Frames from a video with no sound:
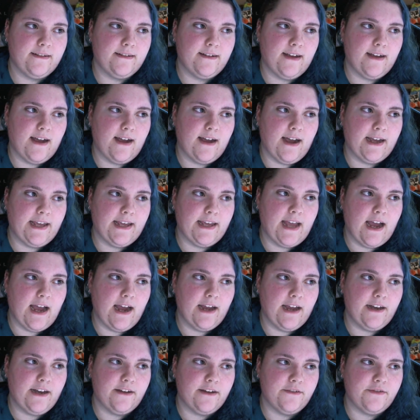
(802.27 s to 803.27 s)
I
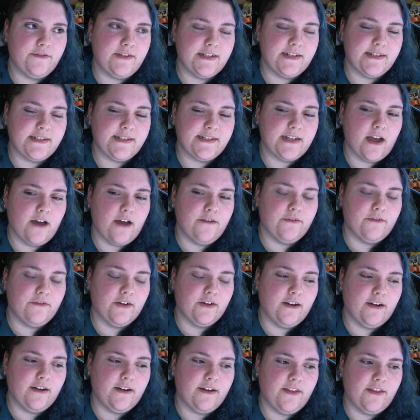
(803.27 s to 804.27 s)
kind of
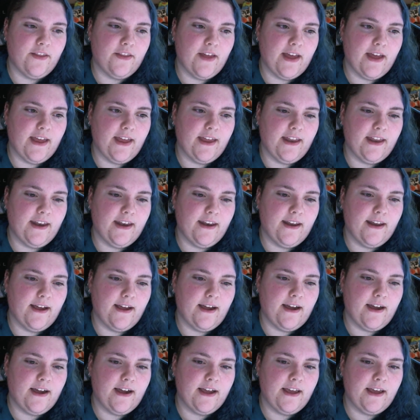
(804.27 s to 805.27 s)
discovered that
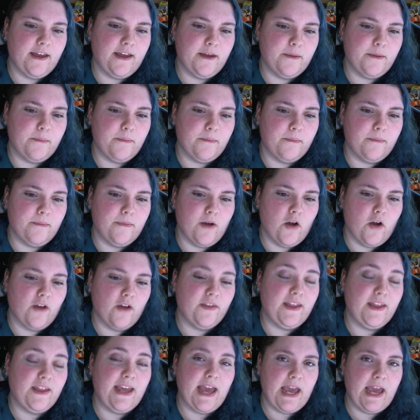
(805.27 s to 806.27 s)
I am on
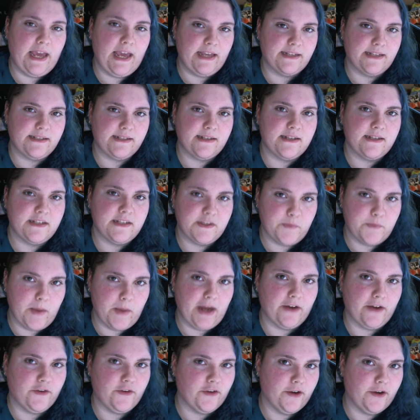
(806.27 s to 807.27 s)
the ace
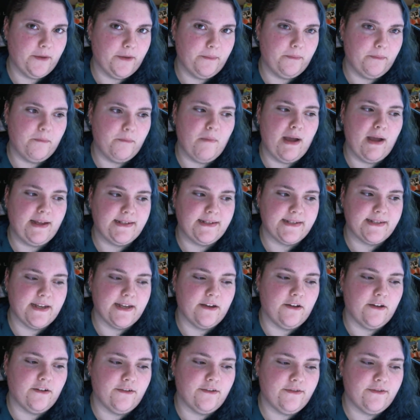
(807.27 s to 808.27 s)
spectrum
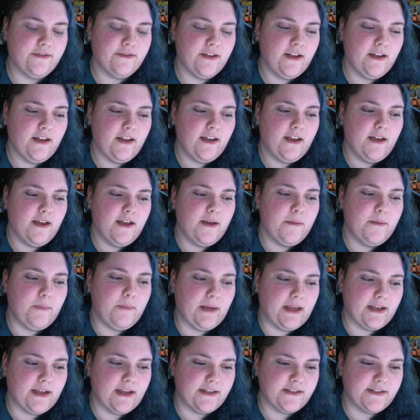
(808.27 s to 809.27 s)
myself
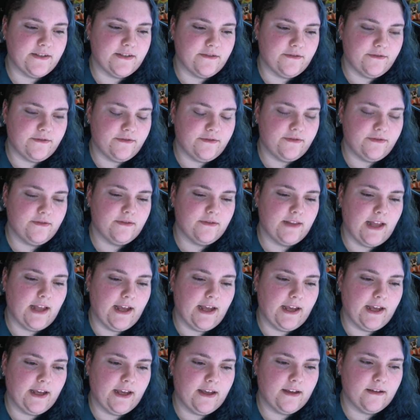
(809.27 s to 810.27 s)
because of,
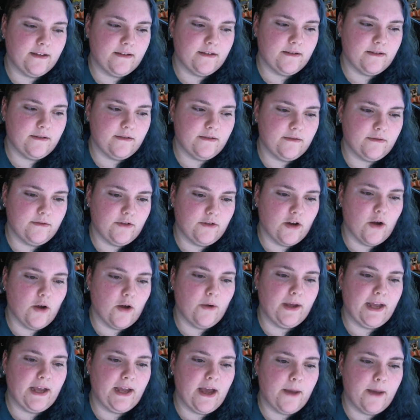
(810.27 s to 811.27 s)
like,
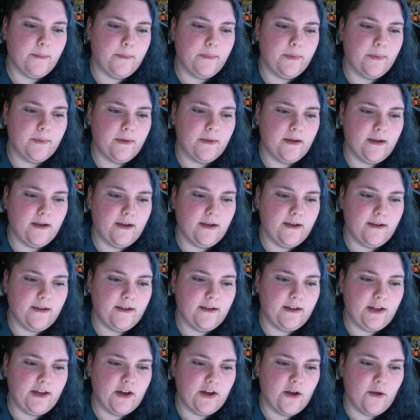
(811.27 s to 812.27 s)
growing up,
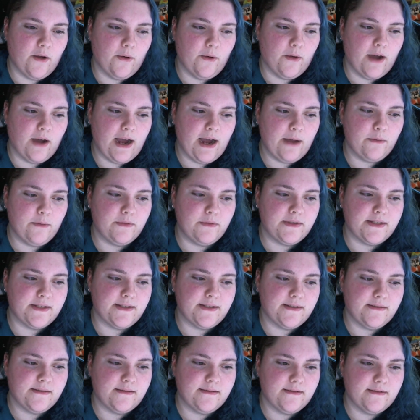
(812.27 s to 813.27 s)
I
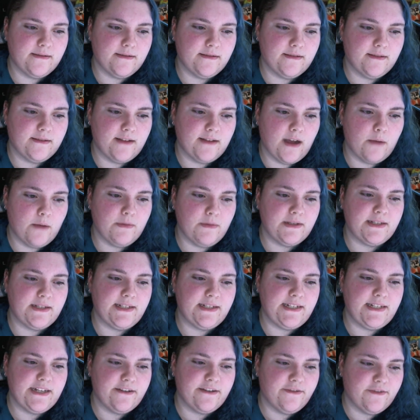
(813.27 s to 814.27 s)
was
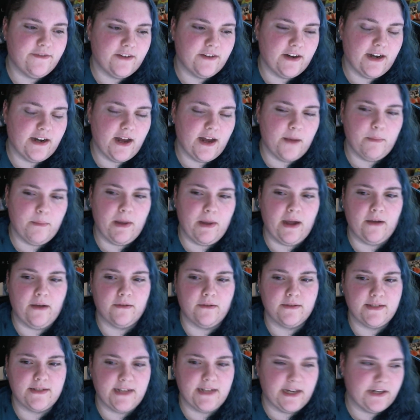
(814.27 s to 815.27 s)
different
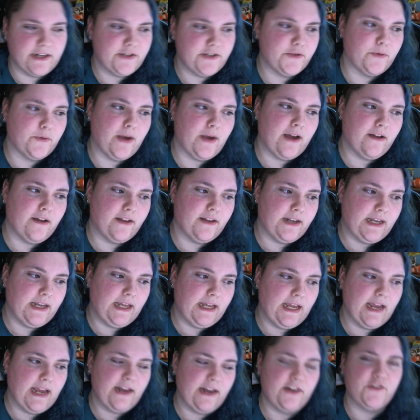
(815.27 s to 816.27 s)
about
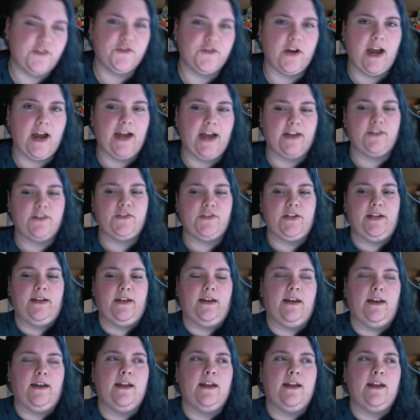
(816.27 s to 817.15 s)
sexuality and attraction